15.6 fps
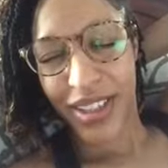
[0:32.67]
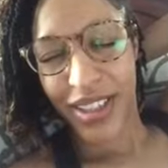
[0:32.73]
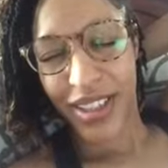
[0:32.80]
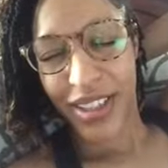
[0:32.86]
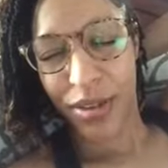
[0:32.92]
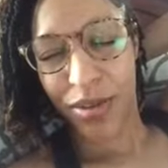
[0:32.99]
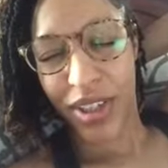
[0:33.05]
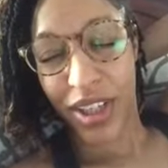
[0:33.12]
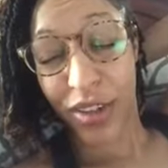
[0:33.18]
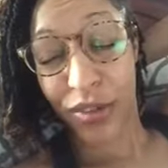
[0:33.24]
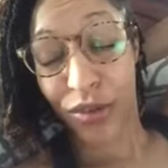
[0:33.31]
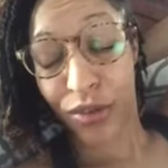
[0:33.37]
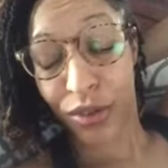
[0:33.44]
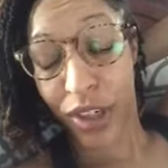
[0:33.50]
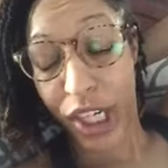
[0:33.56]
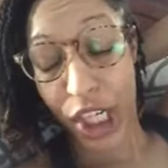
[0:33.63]
you get
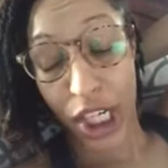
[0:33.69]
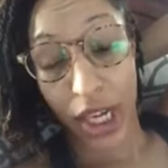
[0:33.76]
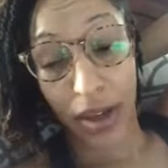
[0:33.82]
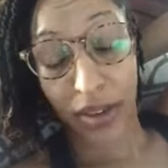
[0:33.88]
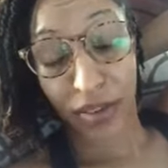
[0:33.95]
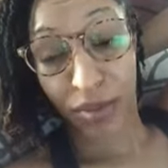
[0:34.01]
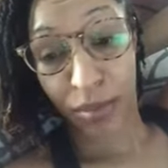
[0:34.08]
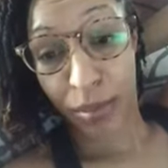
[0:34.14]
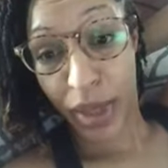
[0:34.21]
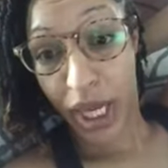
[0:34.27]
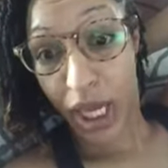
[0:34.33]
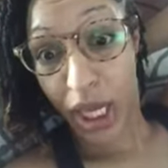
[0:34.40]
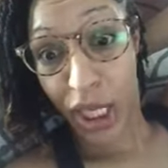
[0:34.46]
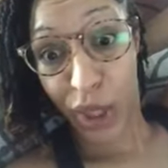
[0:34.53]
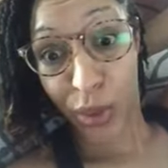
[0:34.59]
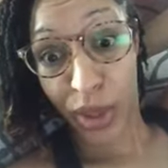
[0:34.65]
fresh out of
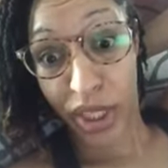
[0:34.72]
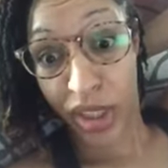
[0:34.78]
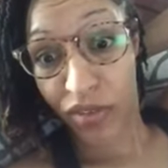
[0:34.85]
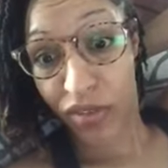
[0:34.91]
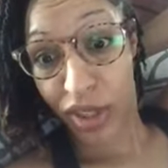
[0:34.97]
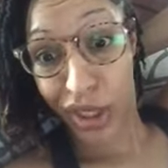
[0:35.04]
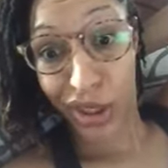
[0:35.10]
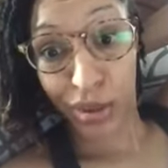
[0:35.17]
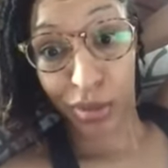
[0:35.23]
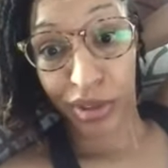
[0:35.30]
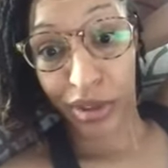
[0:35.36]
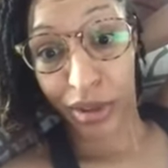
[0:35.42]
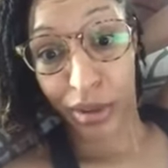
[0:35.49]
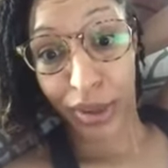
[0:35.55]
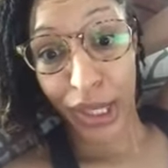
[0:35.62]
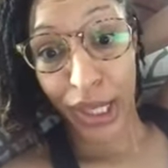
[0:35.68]
bed Quita for this one,
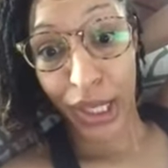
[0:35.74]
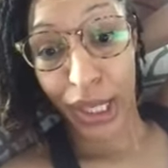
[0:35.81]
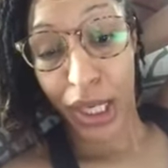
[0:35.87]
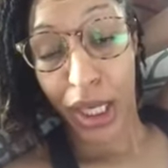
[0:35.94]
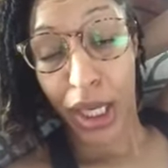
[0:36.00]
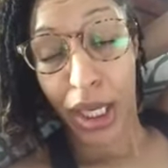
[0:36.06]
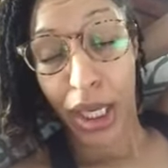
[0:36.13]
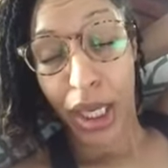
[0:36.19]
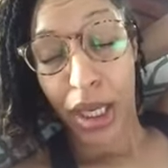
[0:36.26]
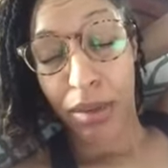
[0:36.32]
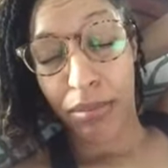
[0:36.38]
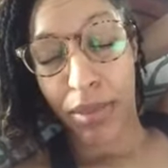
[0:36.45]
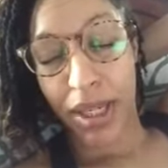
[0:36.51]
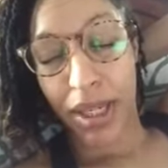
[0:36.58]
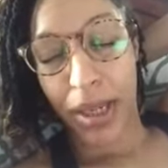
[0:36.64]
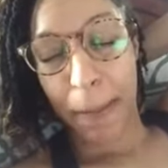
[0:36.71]
okay?
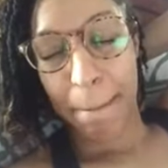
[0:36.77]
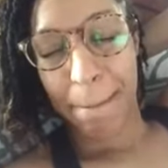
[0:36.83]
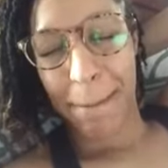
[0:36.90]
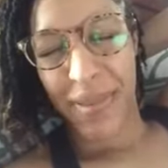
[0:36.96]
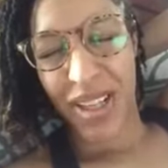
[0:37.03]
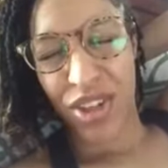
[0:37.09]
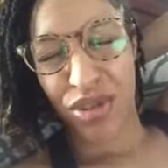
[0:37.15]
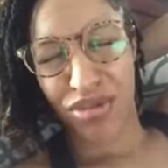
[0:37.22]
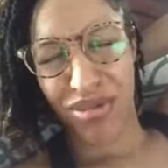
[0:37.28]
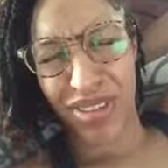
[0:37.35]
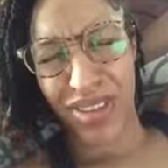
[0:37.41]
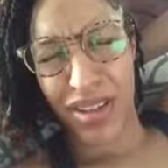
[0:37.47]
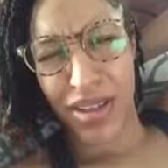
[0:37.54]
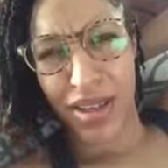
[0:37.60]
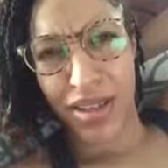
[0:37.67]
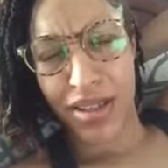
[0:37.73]
But the truth
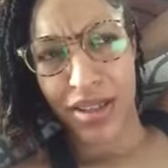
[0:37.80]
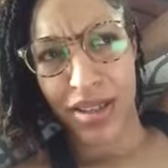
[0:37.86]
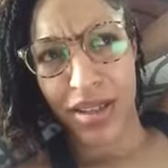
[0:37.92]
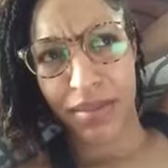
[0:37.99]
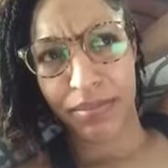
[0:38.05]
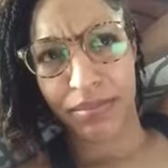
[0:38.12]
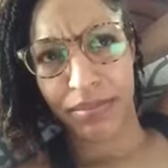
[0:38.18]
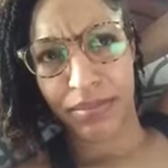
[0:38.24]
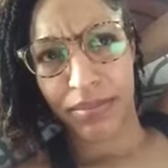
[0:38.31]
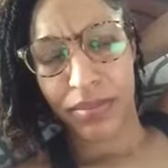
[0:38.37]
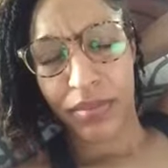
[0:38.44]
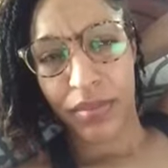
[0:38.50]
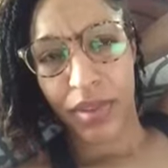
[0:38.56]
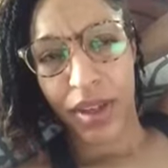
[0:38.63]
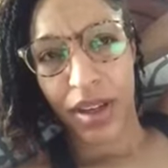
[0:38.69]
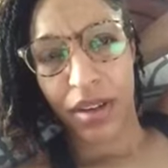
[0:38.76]
is,
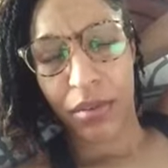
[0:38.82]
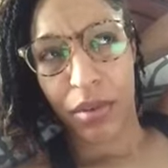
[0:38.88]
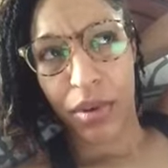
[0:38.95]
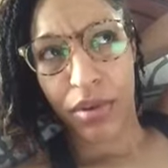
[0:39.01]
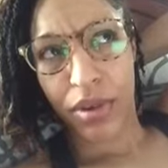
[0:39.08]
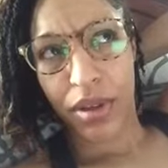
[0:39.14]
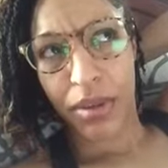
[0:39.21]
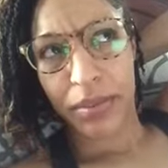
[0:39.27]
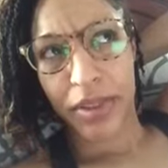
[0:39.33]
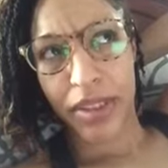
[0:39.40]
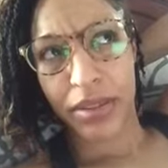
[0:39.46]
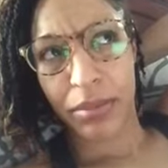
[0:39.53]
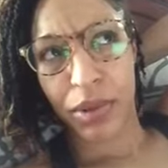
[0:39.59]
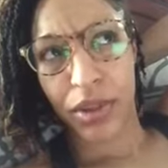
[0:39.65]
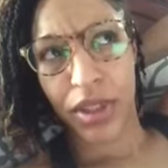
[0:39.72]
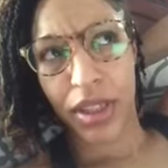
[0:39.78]
I woke up this
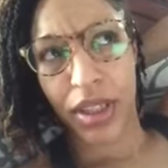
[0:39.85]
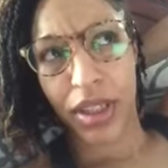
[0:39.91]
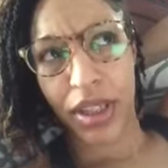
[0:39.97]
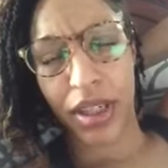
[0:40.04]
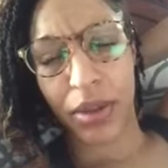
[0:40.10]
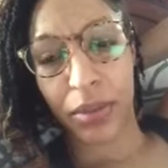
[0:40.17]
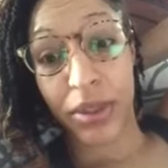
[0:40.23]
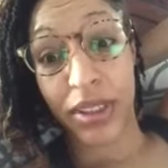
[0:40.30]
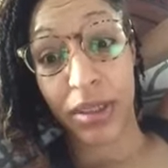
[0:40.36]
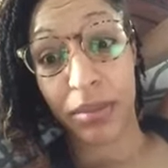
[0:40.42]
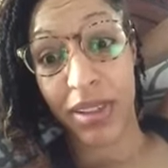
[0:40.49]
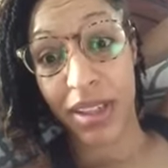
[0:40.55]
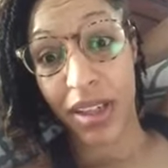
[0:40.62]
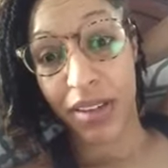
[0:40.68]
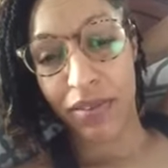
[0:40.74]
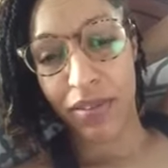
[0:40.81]
morning and it was
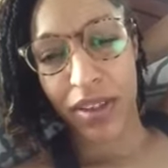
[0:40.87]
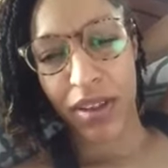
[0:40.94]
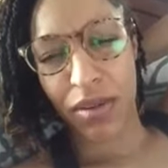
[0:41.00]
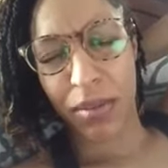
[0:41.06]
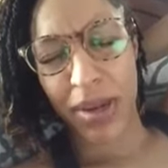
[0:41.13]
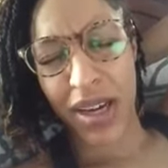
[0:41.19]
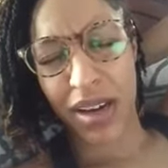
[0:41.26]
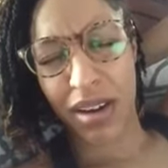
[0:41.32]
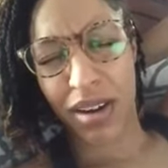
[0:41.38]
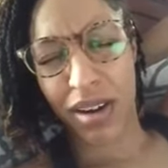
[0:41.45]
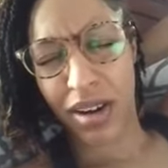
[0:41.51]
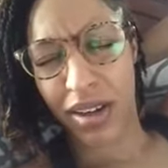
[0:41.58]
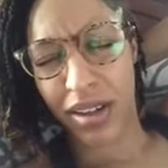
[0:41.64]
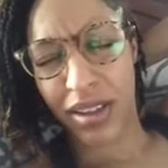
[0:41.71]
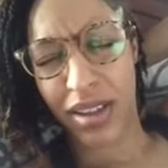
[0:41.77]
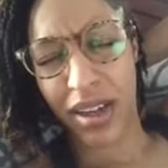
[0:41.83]
something heavy on my
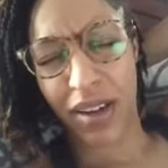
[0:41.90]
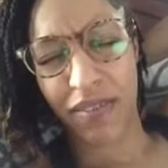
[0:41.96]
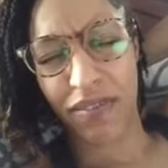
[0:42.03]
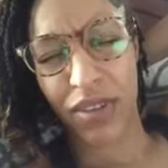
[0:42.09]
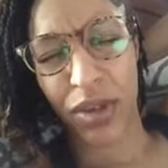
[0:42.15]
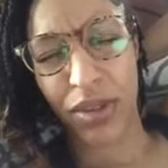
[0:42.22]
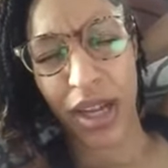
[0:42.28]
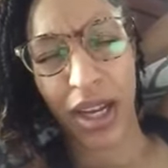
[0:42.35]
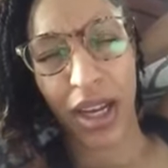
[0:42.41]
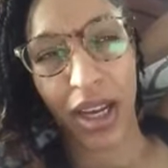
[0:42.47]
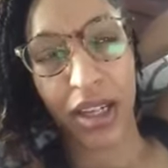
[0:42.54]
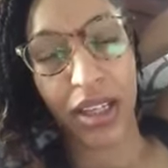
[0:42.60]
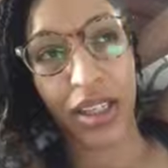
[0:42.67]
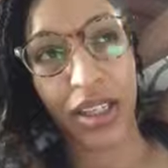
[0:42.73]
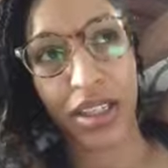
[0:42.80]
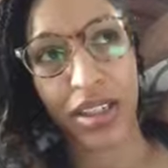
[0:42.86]
heart that I felt like I
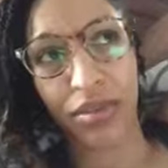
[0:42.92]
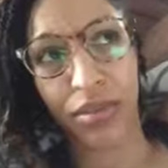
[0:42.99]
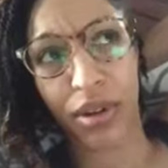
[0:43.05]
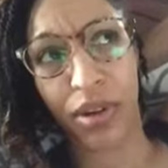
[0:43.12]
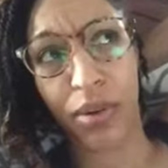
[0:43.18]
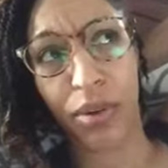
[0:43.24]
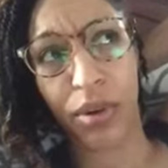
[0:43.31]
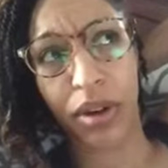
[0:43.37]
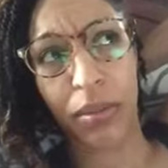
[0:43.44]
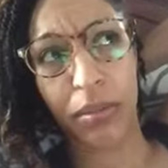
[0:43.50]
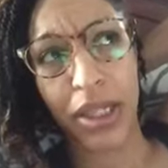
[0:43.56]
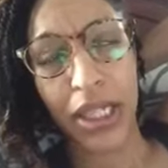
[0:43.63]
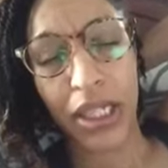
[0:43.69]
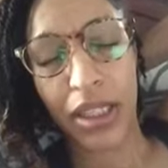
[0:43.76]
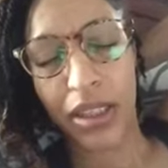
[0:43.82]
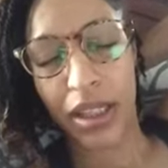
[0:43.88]
needed to record
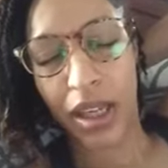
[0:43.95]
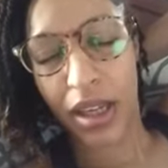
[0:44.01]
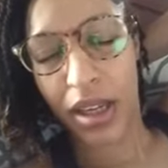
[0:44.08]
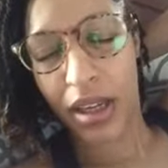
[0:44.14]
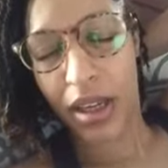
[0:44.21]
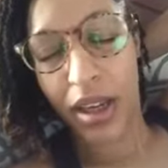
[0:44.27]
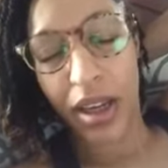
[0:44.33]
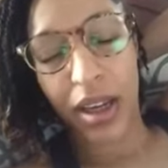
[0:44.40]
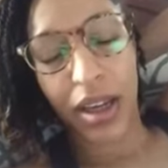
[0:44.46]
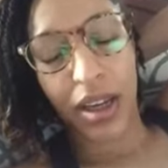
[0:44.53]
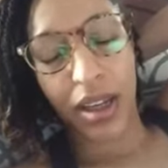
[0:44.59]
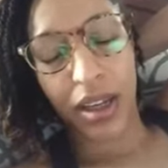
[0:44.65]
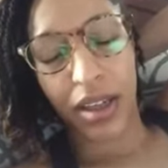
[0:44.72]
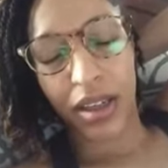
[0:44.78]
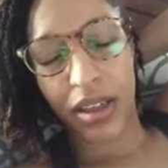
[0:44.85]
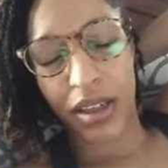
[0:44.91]
immediately. And
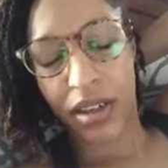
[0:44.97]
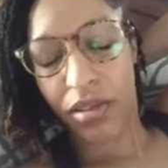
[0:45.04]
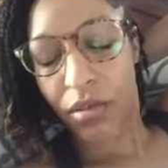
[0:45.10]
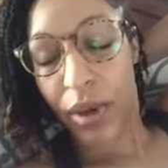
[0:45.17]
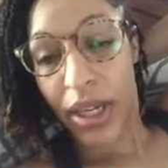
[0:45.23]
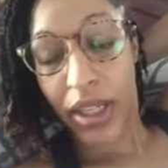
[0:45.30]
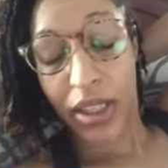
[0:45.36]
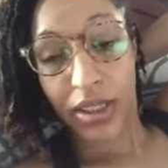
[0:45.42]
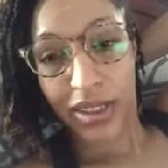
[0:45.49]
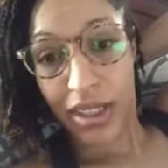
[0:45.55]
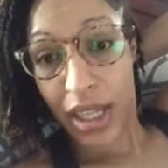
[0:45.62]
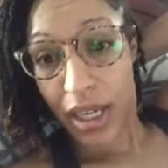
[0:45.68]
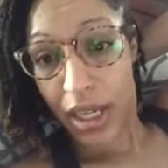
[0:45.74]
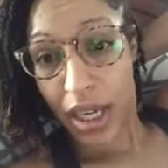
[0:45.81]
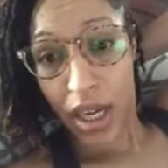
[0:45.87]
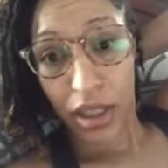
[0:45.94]
it couldn't wait until
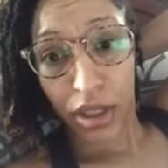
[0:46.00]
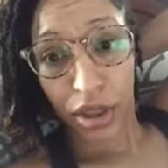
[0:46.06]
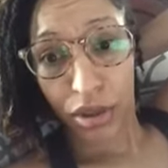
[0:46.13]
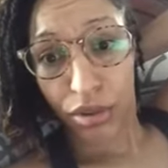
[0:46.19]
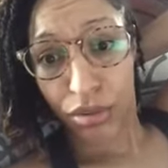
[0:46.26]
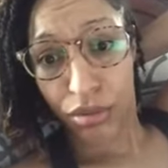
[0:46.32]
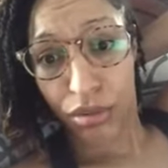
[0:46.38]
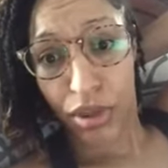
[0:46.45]
I got cute.